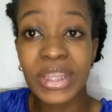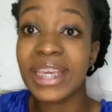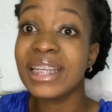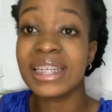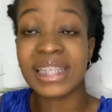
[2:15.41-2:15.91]

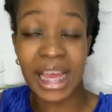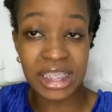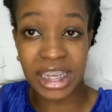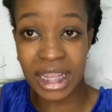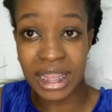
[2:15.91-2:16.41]
In a
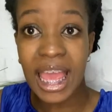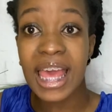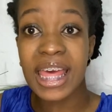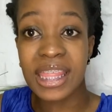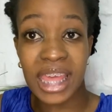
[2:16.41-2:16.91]
nutshell,
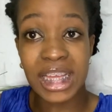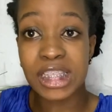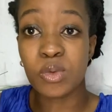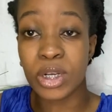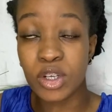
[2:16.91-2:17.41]

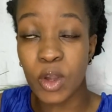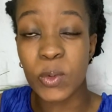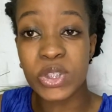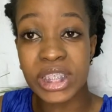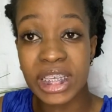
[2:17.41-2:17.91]
that's what
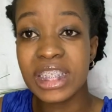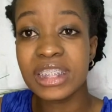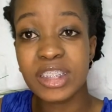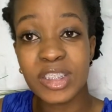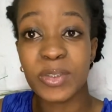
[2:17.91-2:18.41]
goes
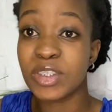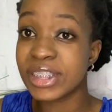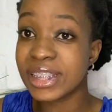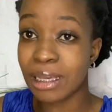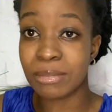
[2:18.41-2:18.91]
into your
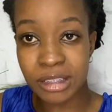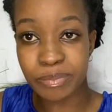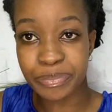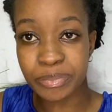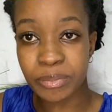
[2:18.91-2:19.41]
summons.
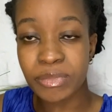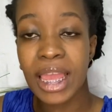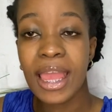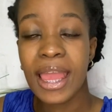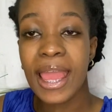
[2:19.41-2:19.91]

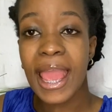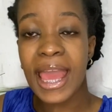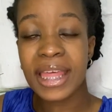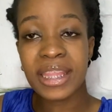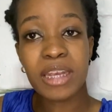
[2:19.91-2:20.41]

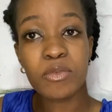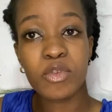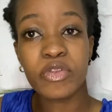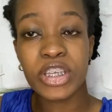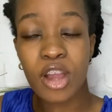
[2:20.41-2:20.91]
And then
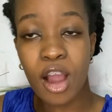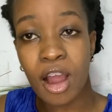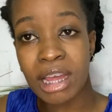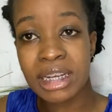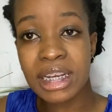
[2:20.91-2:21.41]
moving
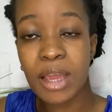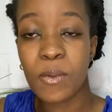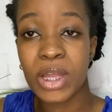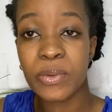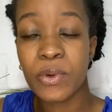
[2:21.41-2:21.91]
on,
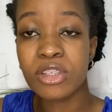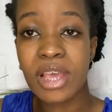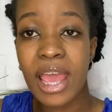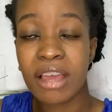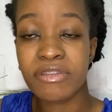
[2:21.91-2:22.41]
what we also
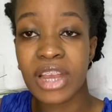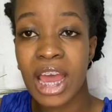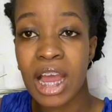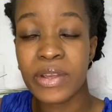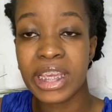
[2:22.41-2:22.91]
have
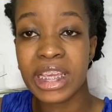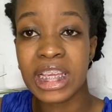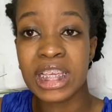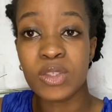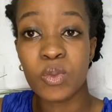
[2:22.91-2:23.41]
now
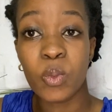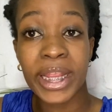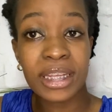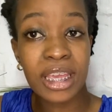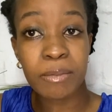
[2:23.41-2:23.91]
is
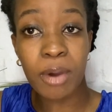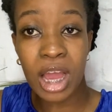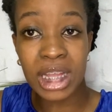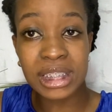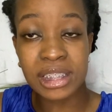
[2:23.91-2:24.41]
when can
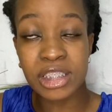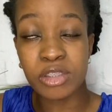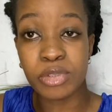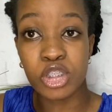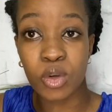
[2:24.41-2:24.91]
parties
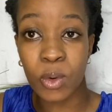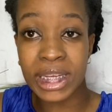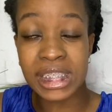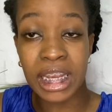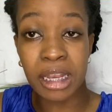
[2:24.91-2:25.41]
be
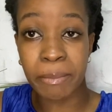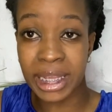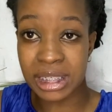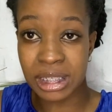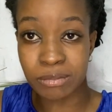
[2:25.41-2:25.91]
joined in a
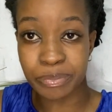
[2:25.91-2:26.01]
matter.